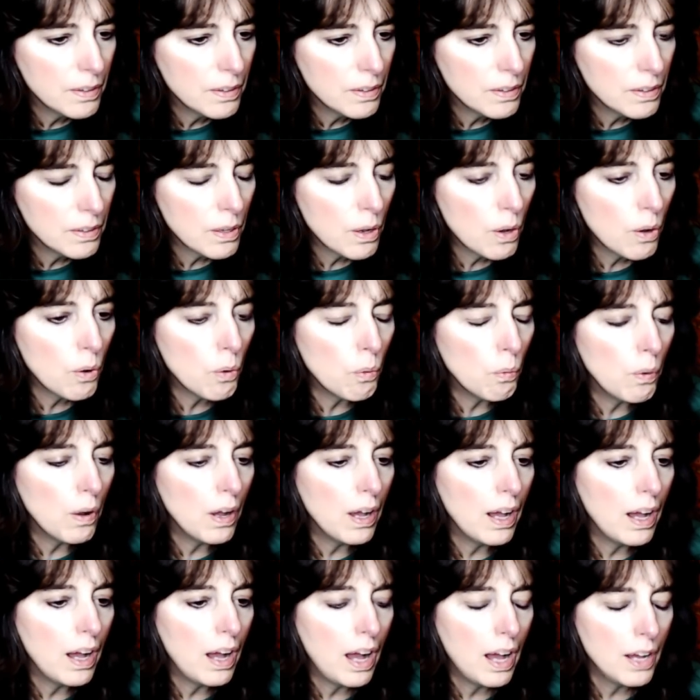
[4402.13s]
No,
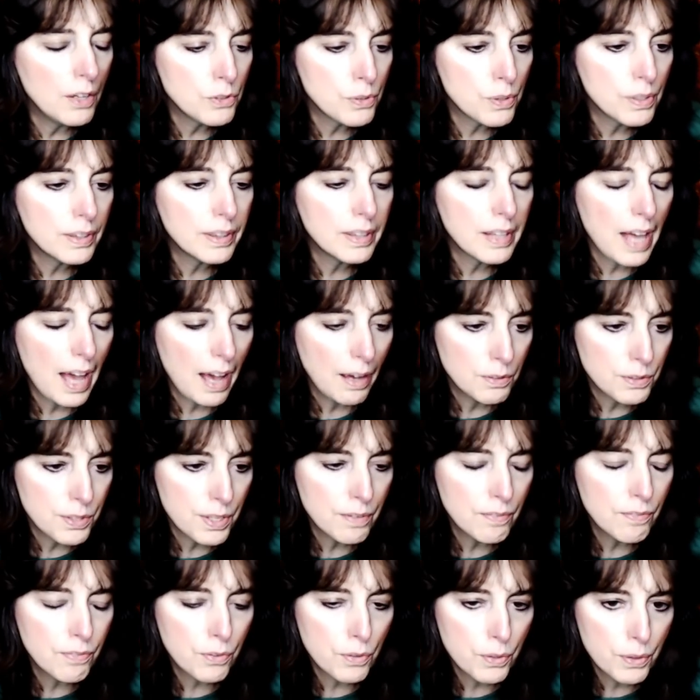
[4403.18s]

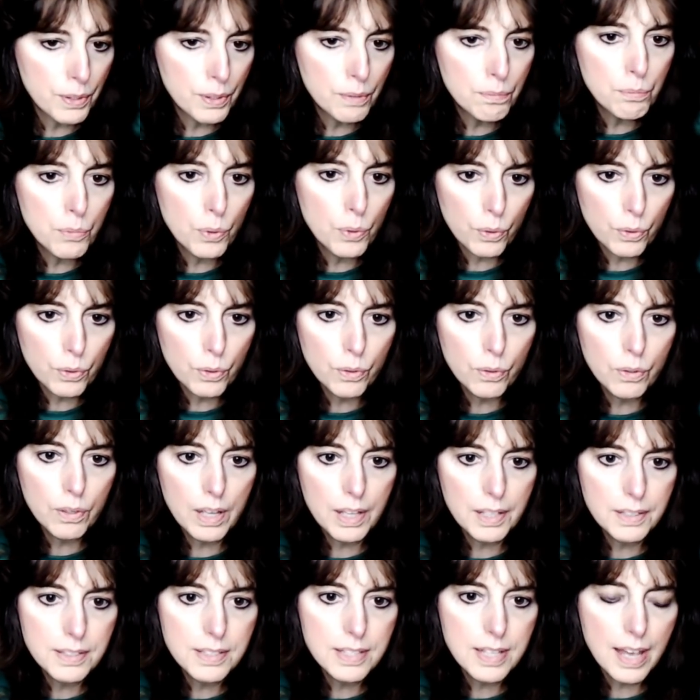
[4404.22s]
100,000 for the murder,
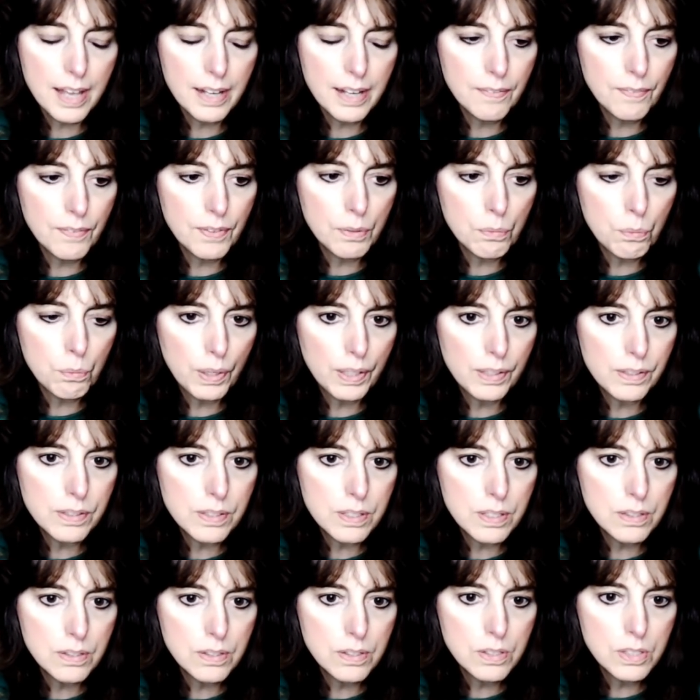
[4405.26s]
and 10 of it went
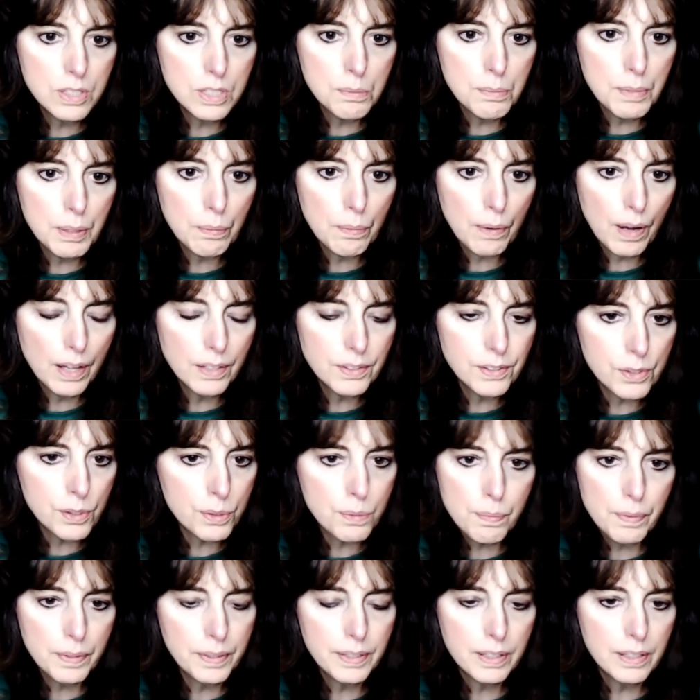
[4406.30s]
to Jimmy Rogers,
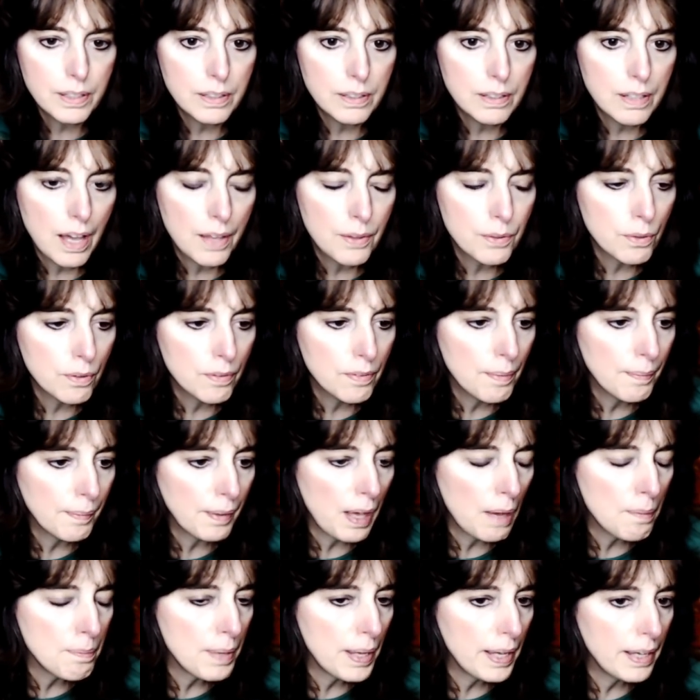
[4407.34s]
but neither of them
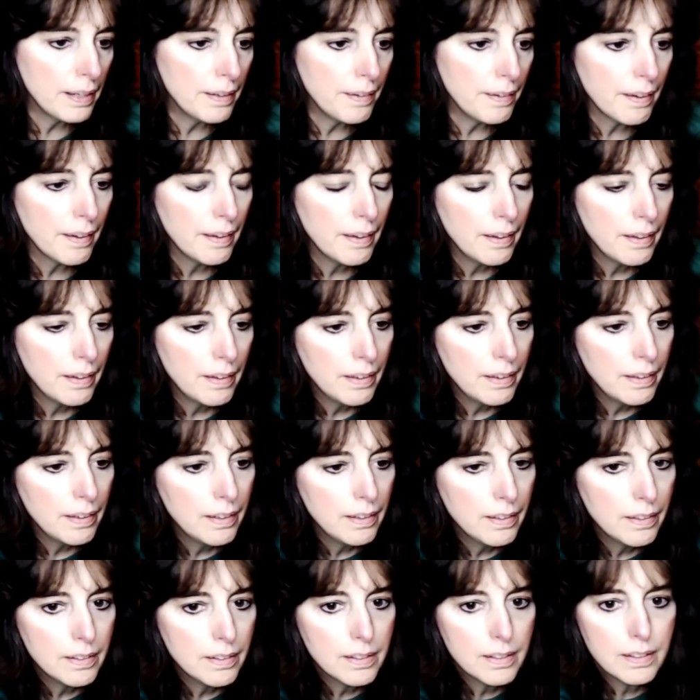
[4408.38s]
got paid.
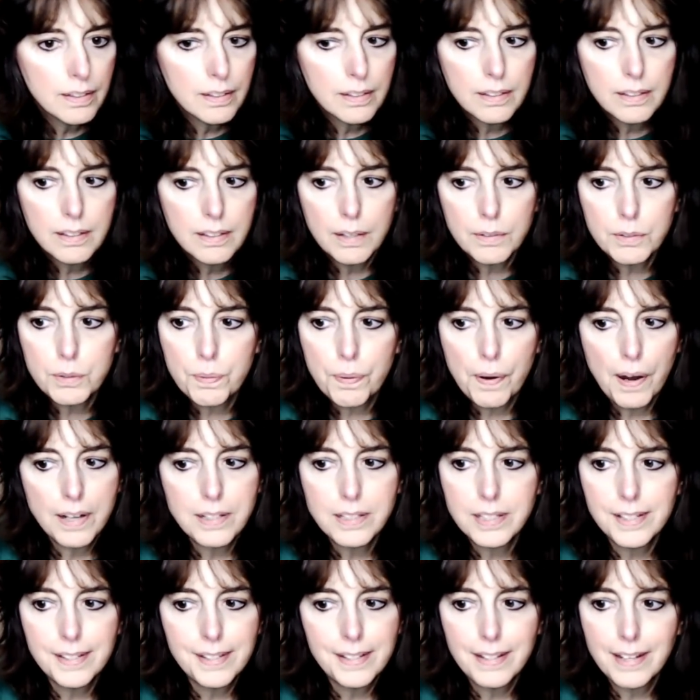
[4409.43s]
I'm
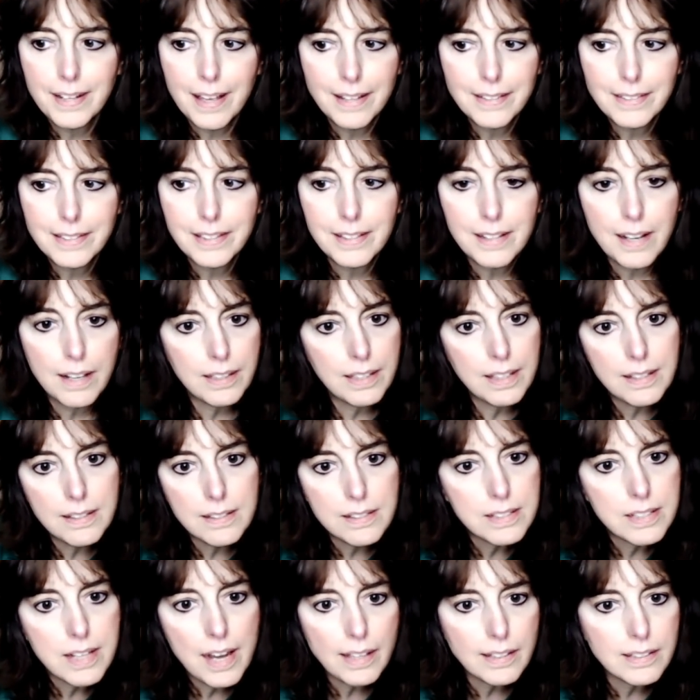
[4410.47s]
surprised she didn't ask, can I get
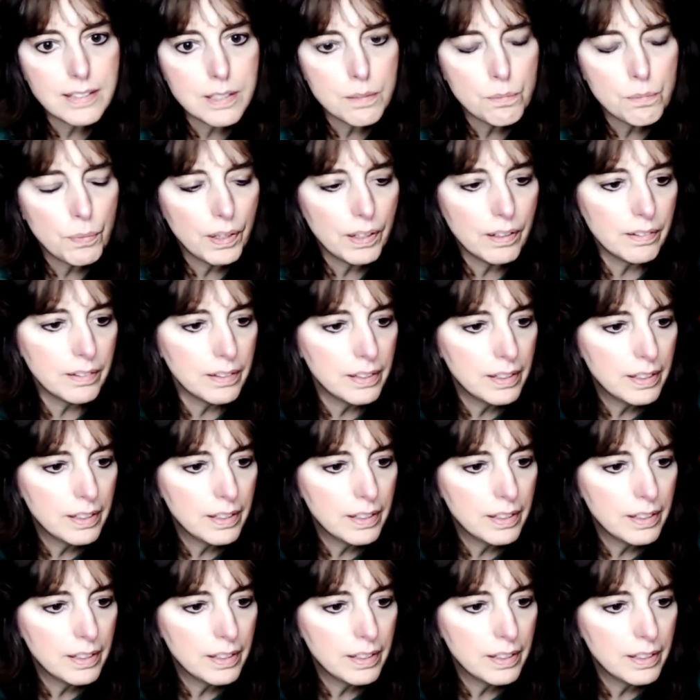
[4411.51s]
his check somewhere?